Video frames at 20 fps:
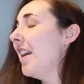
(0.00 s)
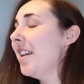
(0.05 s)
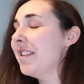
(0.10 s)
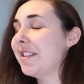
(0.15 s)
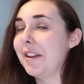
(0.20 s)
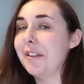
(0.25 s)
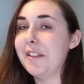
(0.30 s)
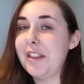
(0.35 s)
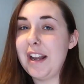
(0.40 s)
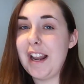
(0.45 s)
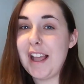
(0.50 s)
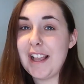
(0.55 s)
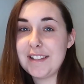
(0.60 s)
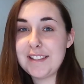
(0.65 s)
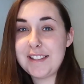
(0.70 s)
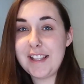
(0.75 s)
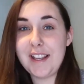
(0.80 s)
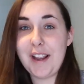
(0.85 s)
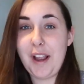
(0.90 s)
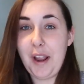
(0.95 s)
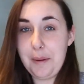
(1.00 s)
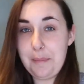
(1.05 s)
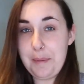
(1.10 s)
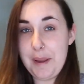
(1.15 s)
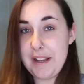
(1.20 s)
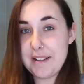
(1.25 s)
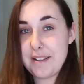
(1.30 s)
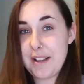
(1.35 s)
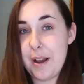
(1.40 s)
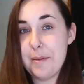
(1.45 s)
So the last thing I
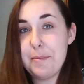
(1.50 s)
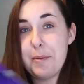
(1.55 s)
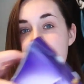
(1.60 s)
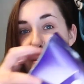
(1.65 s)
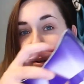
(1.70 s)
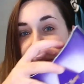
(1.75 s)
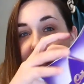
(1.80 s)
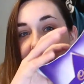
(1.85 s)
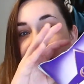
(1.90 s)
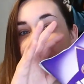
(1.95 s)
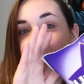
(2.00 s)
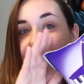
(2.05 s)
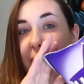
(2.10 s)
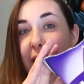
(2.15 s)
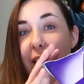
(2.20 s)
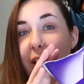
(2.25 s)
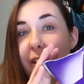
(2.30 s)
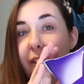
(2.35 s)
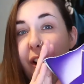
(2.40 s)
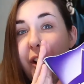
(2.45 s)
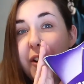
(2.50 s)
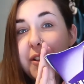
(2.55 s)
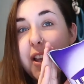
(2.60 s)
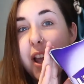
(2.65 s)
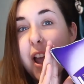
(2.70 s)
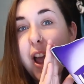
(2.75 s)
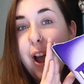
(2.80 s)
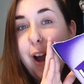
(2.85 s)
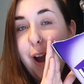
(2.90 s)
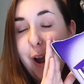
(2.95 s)
picked up was the Heroes.
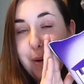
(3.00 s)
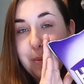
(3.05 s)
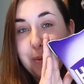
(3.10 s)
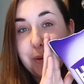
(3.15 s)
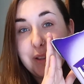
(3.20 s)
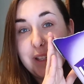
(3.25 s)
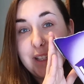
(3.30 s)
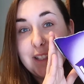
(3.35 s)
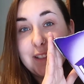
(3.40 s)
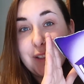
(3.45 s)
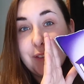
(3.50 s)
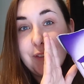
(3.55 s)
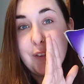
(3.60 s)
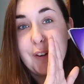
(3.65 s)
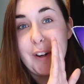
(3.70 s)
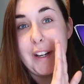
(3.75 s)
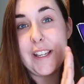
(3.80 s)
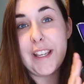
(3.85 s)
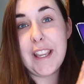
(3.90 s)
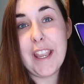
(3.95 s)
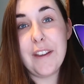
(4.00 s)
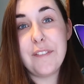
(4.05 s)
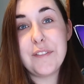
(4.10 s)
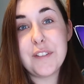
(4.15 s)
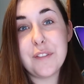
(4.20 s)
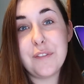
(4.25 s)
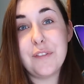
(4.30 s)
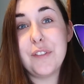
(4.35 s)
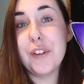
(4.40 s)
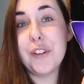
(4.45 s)
I bought this for a
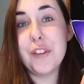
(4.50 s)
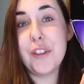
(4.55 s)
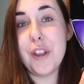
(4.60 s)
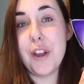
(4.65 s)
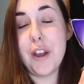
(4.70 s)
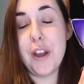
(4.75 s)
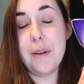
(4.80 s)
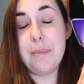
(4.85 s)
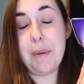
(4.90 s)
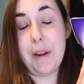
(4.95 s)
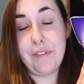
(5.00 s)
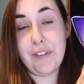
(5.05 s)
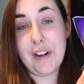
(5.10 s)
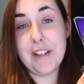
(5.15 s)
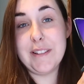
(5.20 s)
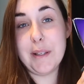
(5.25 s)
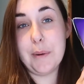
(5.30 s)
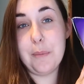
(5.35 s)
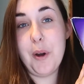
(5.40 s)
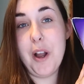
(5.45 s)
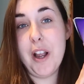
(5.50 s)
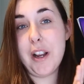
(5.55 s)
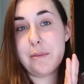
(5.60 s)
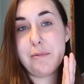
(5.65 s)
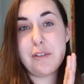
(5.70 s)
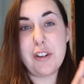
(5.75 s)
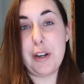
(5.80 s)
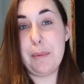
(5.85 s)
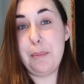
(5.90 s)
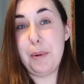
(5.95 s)
gift for my friends at work. I'm
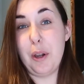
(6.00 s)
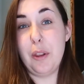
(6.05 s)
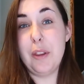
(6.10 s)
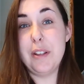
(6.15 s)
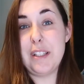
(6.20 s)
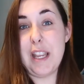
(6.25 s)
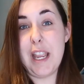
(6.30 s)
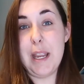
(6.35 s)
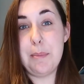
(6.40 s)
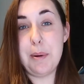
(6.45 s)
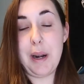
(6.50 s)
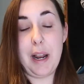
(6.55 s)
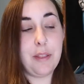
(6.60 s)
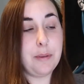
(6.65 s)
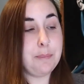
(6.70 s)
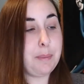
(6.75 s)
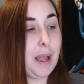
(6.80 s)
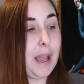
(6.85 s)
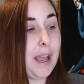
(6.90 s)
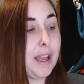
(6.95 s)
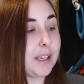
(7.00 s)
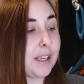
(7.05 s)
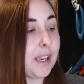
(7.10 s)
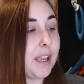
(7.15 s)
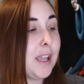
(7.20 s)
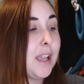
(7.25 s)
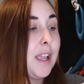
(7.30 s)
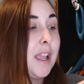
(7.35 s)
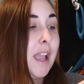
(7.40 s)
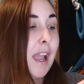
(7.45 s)
just gonna put it on the table out the back.
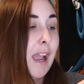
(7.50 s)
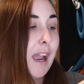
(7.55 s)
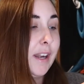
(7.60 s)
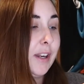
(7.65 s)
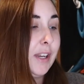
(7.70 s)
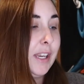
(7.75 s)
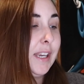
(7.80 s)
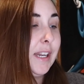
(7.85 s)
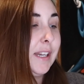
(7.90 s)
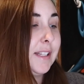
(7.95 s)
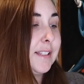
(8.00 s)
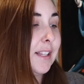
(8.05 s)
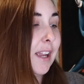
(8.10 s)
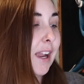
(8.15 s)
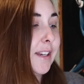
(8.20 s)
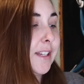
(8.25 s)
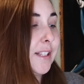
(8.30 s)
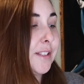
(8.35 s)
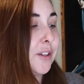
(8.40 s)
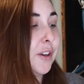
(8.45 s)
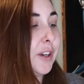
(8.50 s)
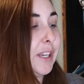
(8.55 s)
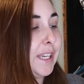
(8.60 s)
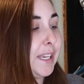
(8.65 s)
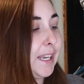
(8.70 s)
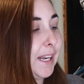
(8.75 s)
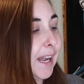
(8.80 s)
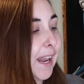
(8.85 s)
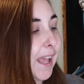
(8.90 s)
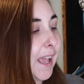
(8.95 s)
And inside it's got
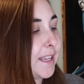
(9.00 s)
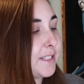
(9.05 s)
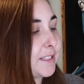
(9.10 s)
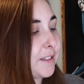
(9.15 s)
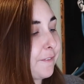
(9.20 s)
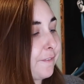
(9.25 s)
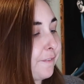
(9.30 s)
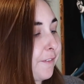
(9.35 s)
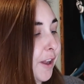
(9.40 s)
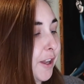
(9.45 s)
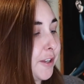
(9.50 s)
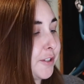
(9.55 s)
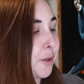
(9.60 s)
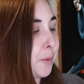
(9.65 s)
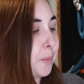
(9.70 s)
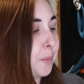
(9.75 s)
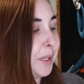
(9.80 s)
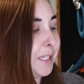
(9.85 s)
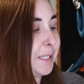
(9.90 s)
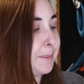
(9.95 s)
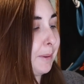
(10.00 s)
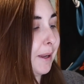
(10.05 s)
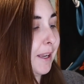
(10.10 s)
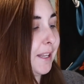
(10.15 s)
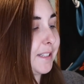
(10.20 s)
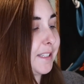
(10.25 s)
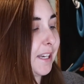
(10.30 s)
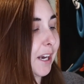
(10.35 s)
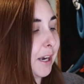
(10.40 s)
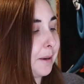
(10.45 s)
eclairs, fudge,
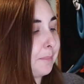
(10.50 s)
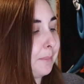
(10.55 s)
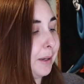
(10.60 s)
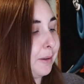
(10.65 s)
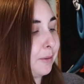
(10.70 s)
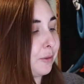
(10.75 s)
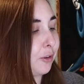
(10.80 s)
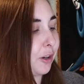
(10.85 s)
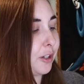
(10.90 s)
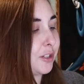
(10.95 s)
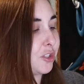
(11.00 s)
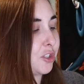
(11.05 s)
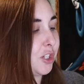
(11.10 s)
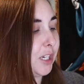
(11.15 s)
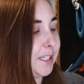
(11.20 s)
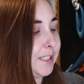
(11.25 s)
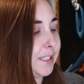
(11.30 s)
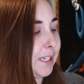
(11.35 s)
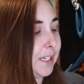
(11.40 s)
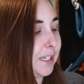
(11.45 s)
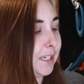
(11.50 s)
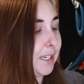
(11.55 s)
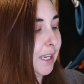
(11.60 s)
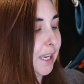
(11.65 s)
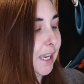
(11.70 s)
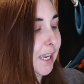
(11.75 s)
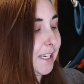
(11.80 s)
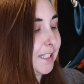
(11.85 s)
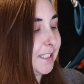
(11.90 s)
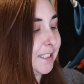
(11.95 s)
whisper, dairy milk, crunchy,
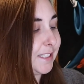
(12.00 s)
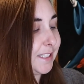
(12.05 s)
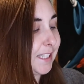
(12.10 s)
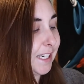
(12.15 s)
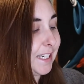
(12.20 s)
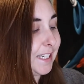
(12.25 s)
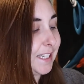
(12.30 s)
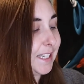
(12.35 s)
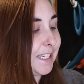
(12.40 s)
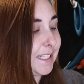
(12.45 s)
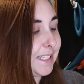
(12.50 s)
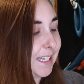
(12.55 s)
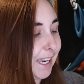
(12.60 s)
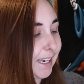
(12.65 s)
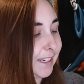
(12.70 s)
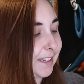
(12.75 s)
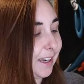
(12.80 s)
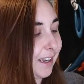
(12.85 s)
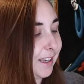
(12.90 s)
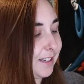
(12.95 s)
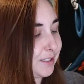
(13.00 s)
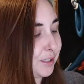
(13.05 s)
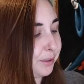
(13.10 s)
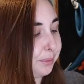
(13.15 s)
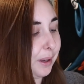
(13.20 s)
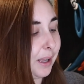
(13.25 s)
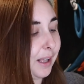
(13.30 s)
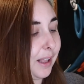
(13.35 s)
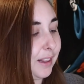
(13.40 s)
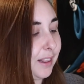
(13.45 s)
Dinky Decker,
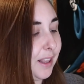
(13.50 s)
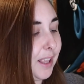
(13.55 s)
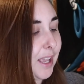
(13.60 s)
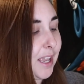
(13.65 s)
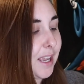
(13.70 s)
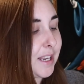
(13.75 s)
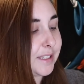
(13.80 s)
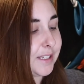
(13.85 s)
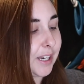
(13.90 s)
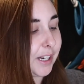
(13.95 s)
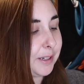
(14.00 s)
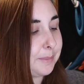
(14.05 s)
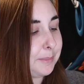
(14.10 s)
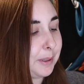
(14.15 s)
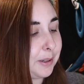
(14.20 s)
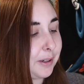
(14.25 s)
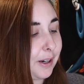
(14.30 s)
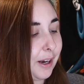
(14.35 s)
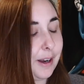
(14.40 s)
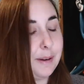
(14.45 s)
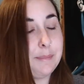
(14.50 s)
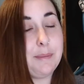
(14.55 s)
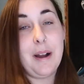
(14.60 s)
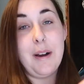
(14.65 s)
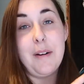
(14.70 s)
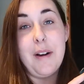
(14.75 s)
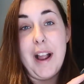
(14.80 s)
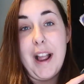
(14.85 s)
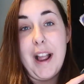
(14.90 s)
Twirl, Dairy Milk Caramel,